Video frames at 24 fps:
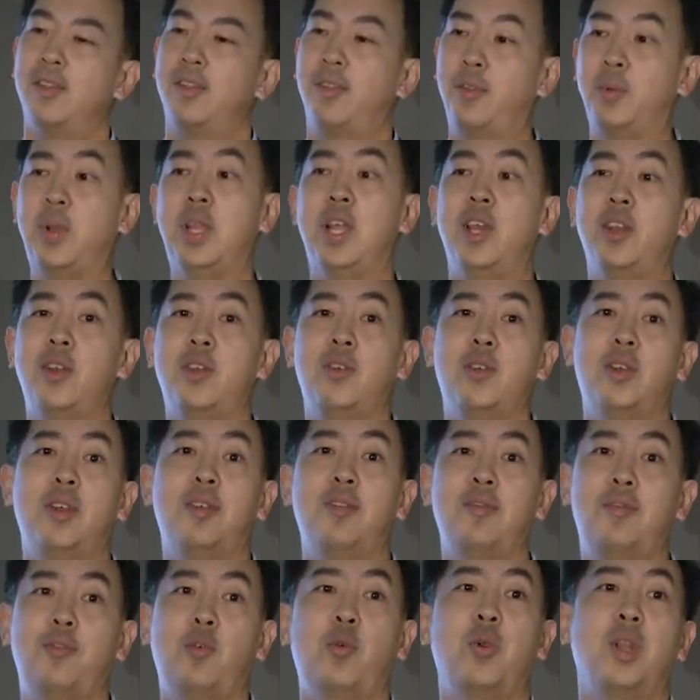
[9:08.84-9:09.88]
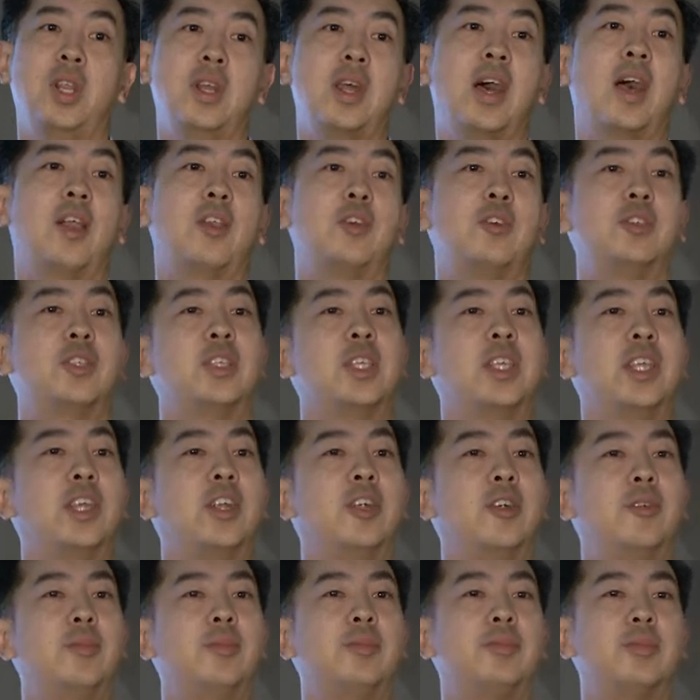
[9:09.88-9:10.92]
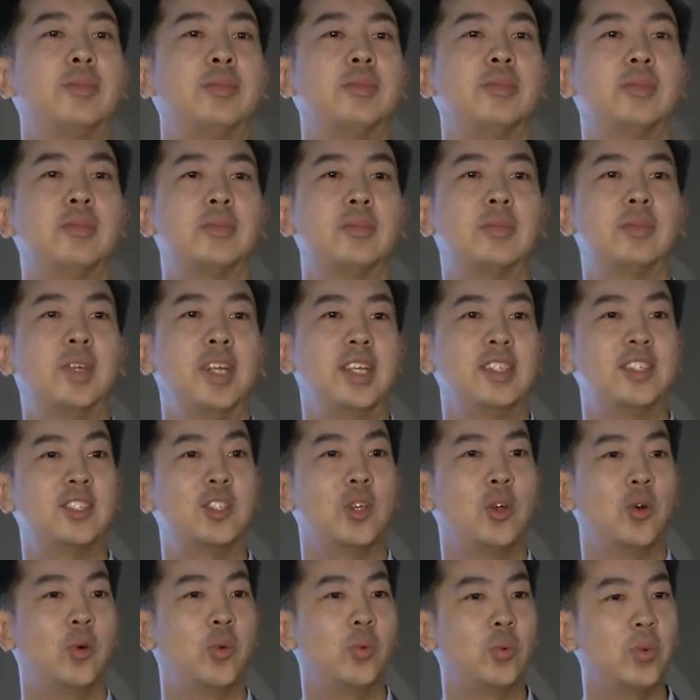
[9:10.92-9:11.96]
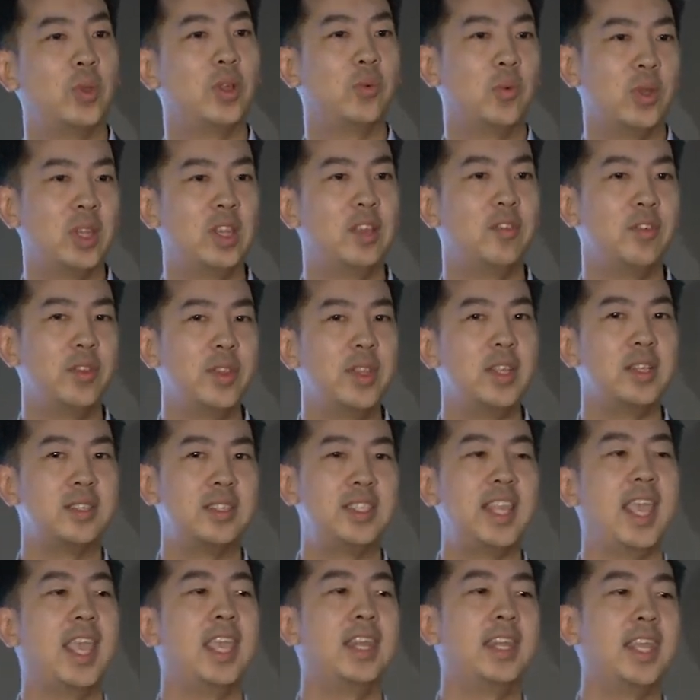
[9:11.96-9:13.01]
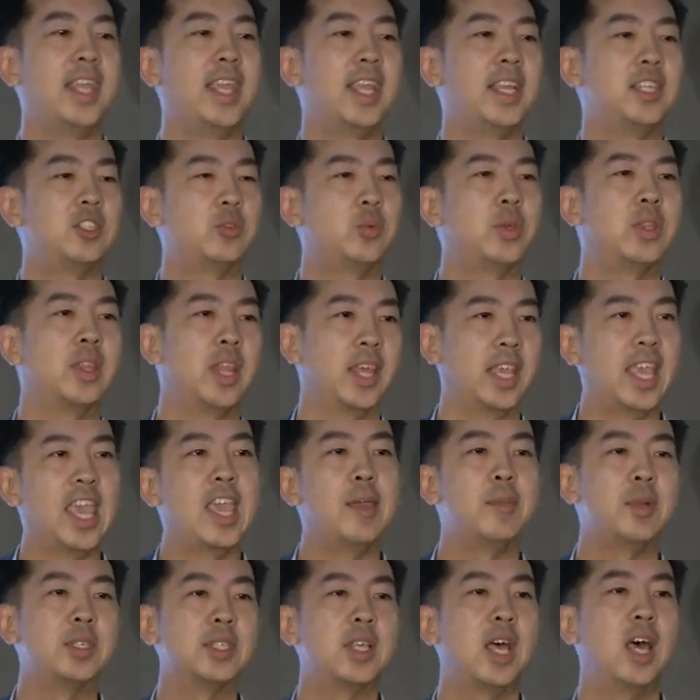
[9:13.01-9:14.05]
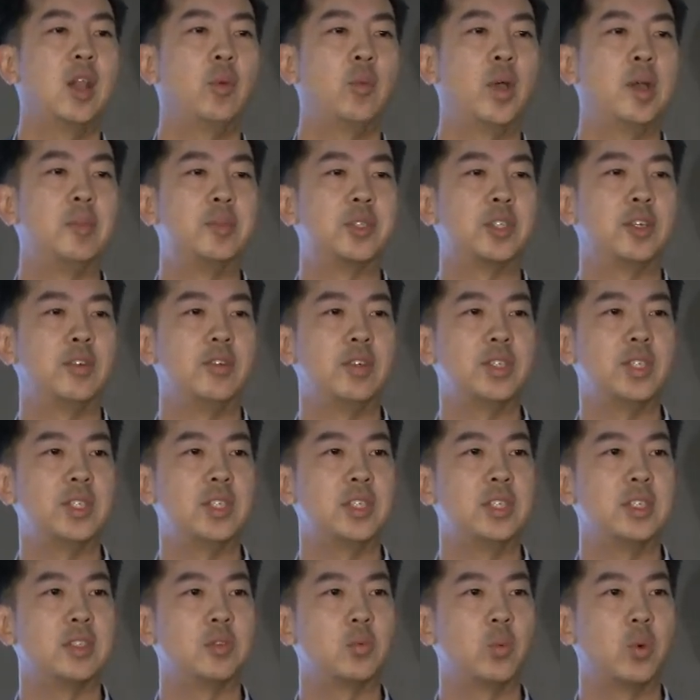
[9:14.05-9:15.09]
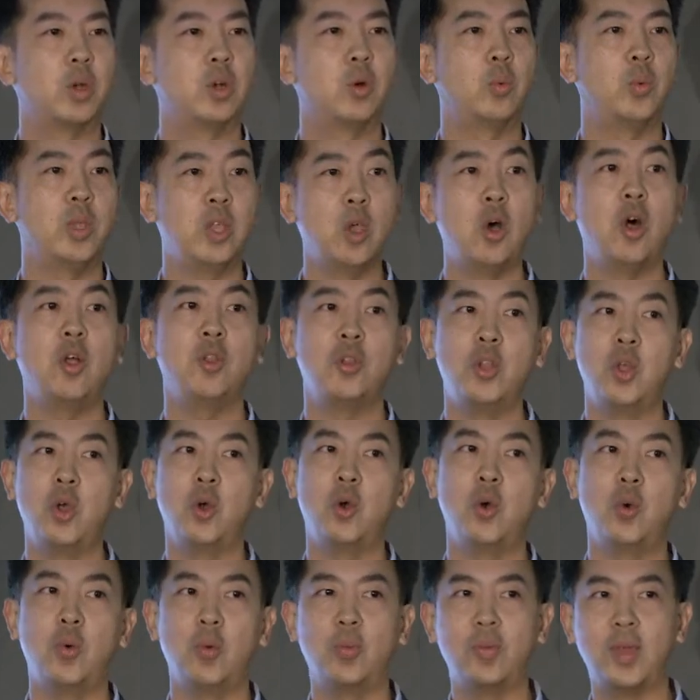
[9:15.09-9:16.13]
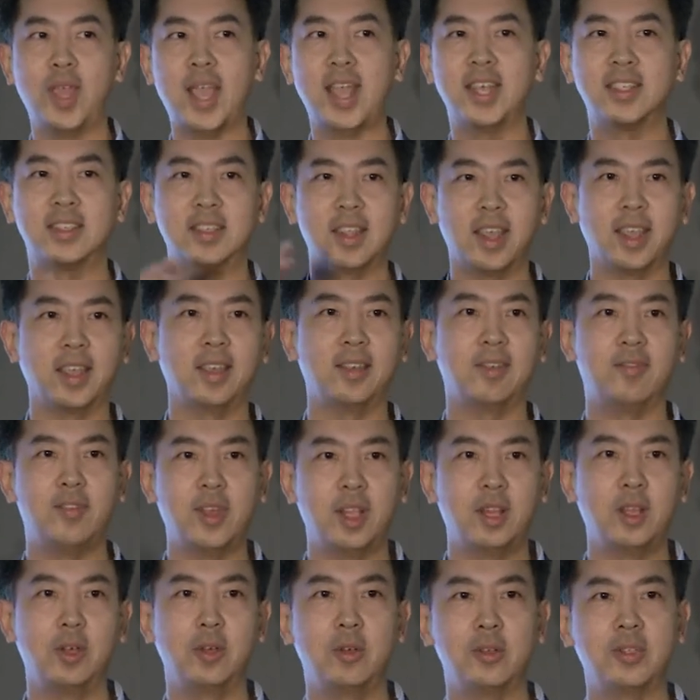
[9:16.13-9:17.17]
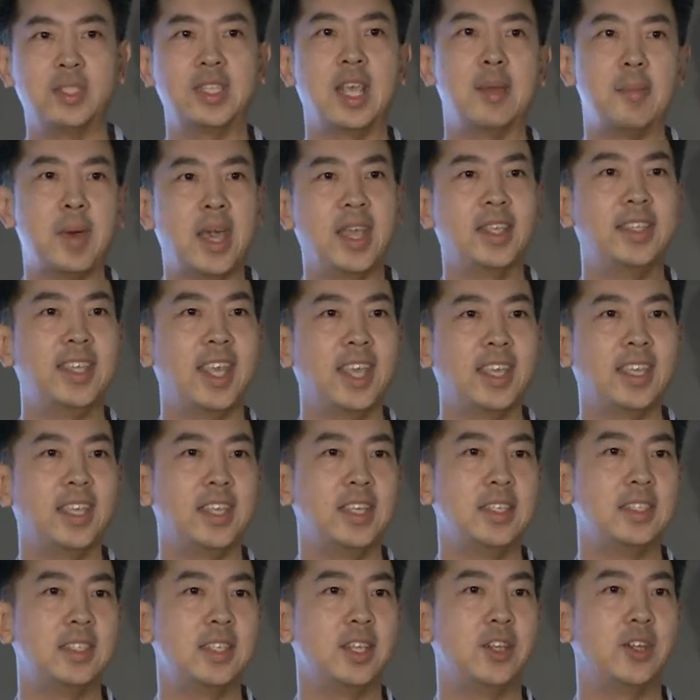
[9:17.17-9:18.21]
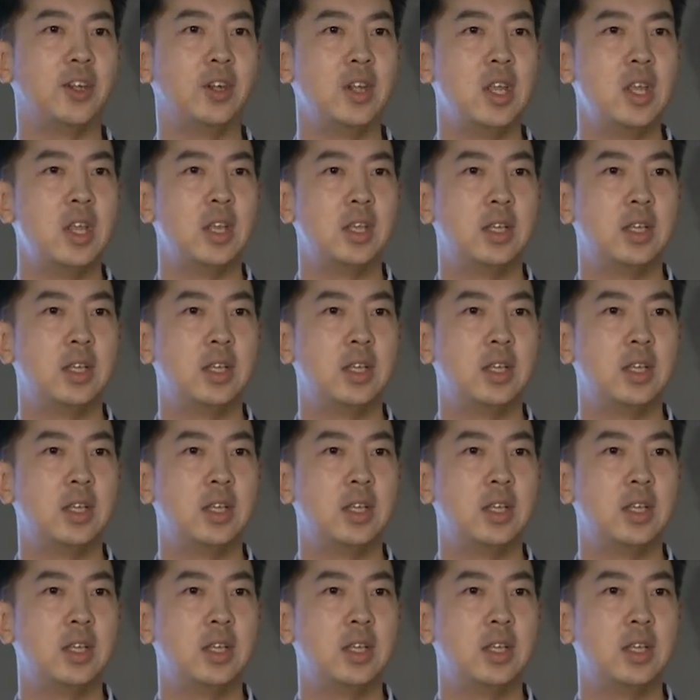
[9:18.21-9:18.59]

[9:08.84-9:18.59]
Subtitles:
$340 a year. Right? So we live in this day and age with Amazon Web Services, where we all know as fellow semi-techies here,